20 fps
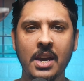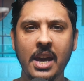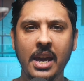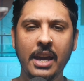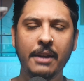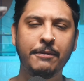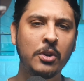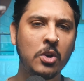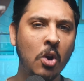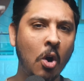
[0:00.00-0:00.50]

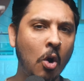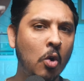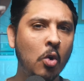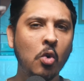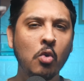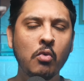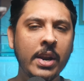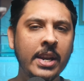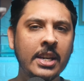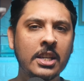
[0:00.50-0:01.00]
If you're not
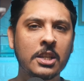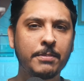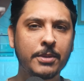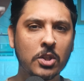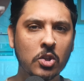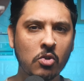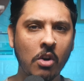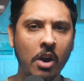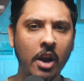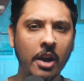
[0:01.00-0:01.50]
already
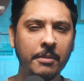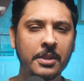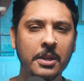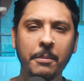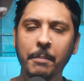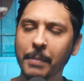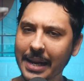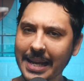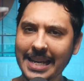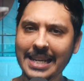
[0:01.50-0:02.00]
subscribed,
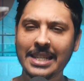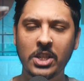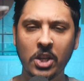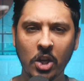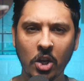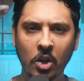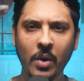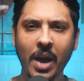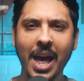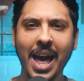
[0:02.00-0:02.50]
please
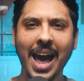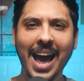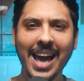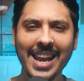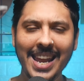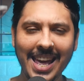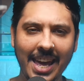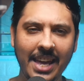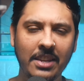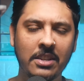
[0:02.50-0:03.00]
do,
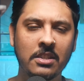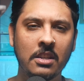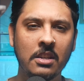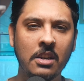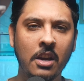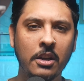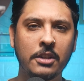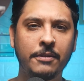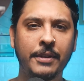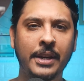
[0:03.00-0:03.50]
and hit the
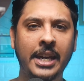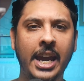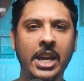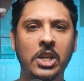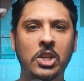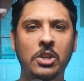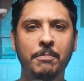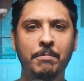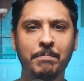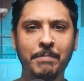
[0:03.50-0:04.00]

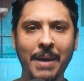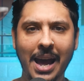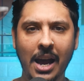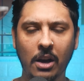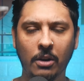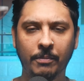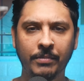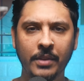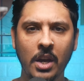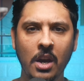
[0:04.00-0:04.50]
notification
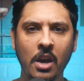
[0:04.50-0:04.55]
bell.